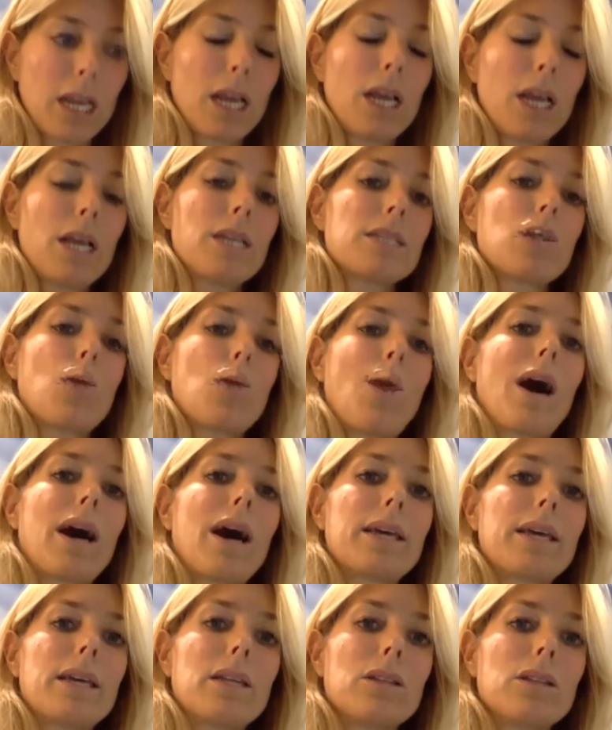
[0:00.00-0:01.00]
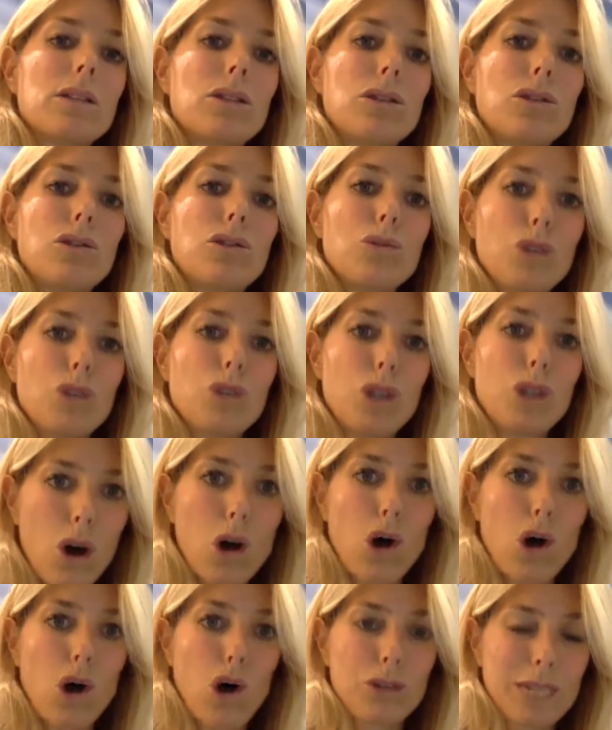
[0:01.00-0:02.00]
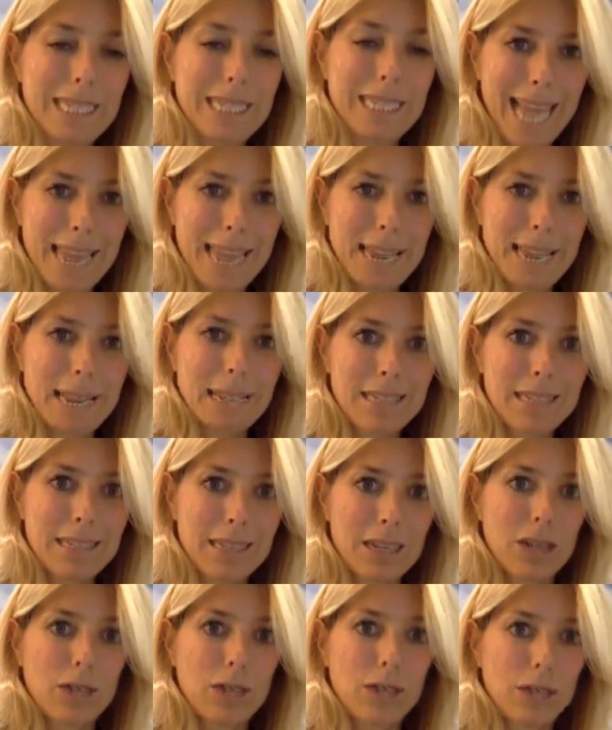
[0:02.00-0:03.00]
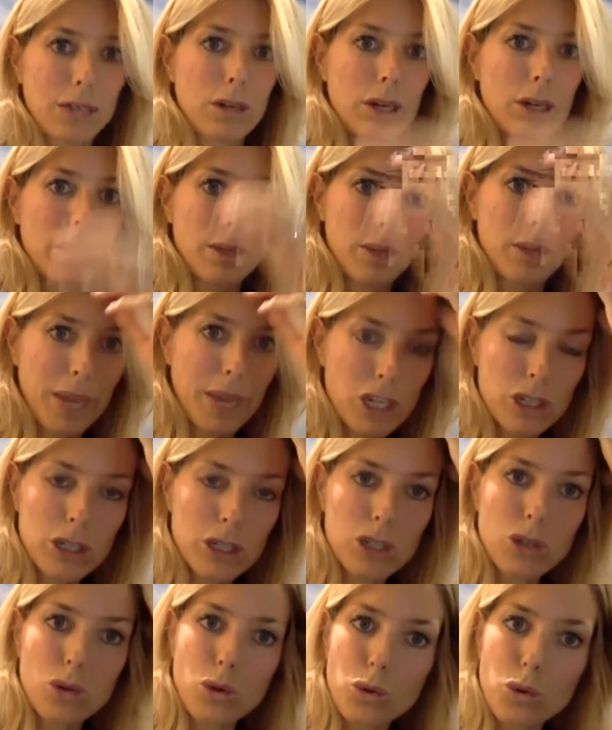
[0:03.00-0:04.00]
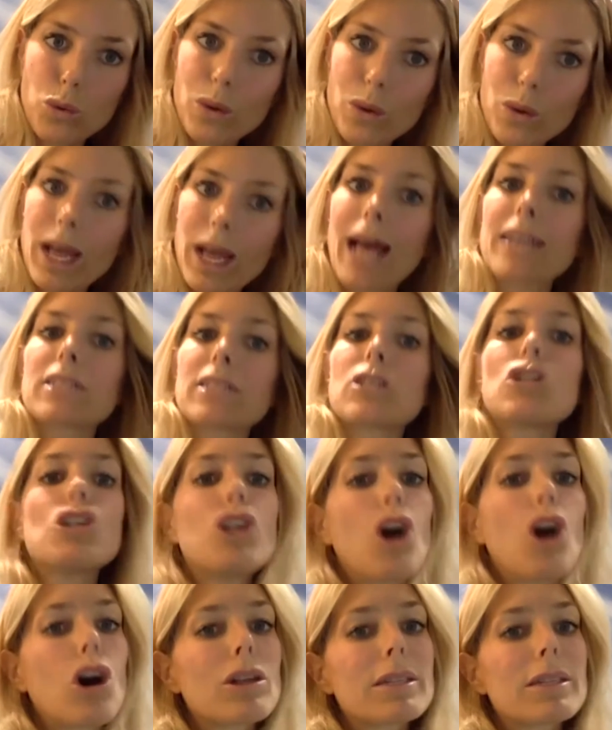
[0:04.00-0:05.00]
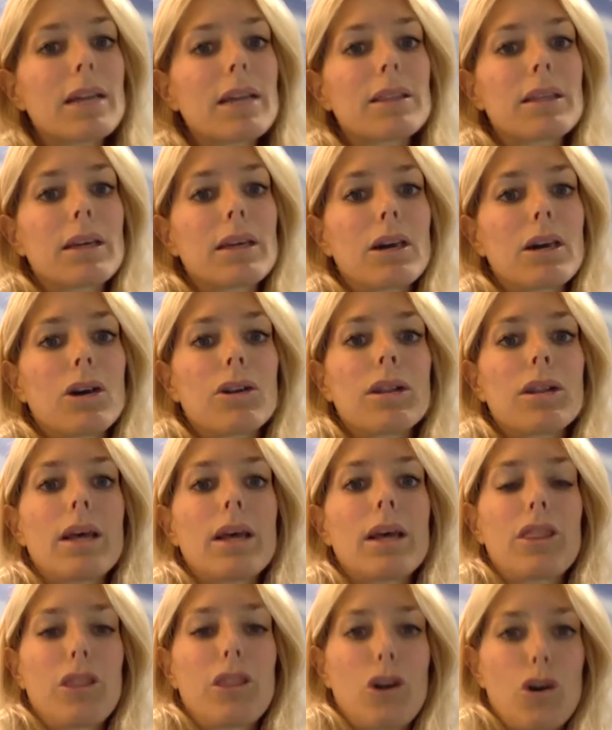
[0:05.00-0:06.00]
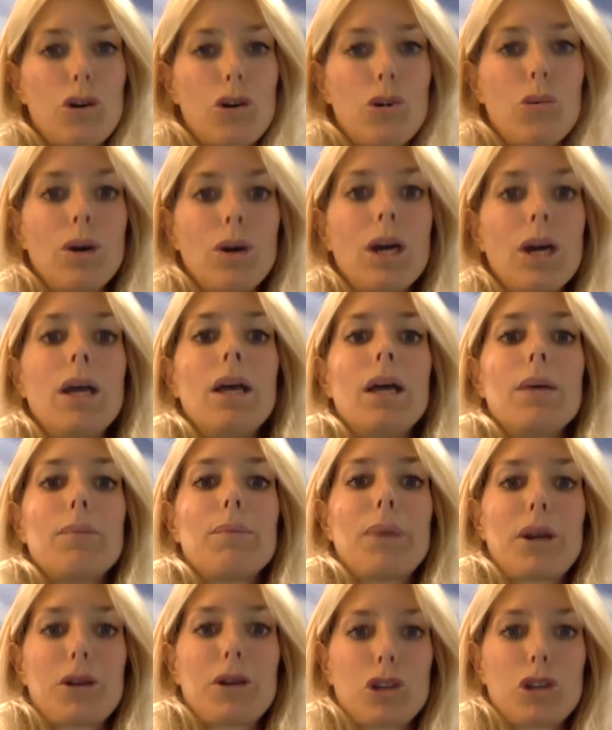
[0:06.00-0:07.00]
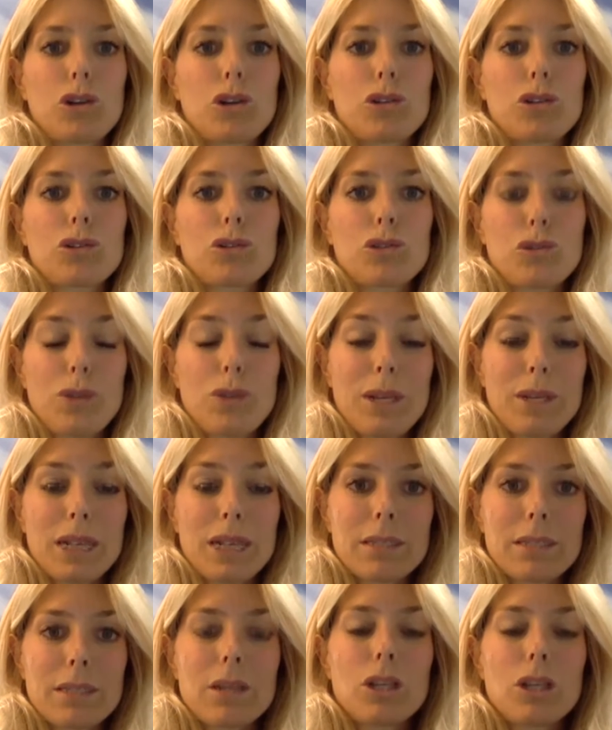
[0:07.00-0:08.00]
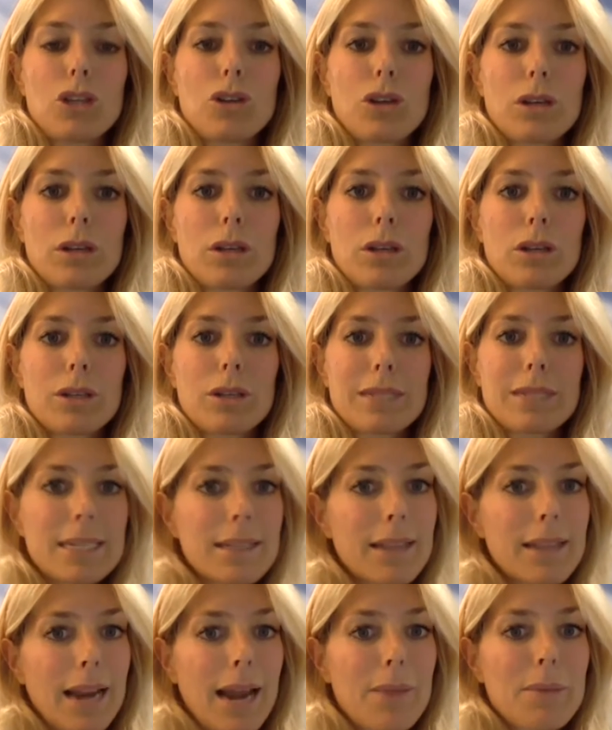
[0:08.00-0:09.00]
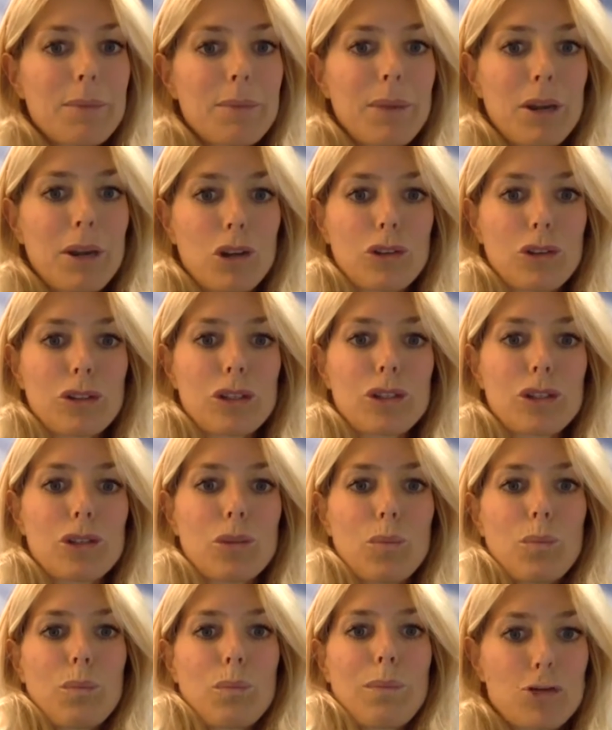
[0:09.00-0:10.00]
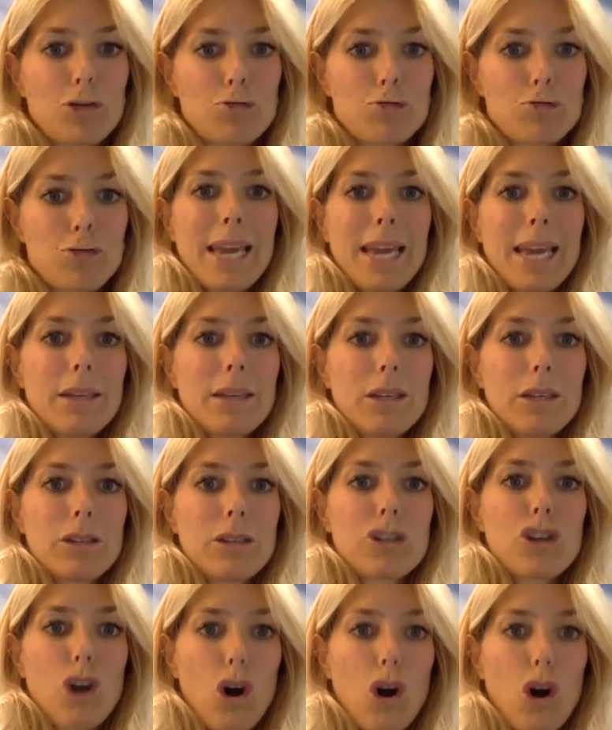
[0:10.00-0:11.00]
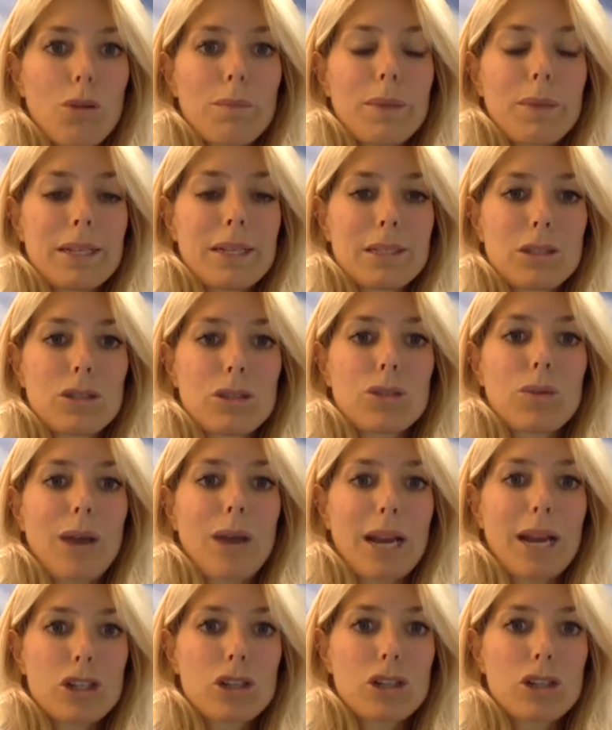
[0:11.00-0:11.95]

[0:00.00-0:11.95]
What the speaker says: So I do not treat any single patient who has not undergone a thorough periodontal treatment. You consider that I'm a periodontist, so my main job is to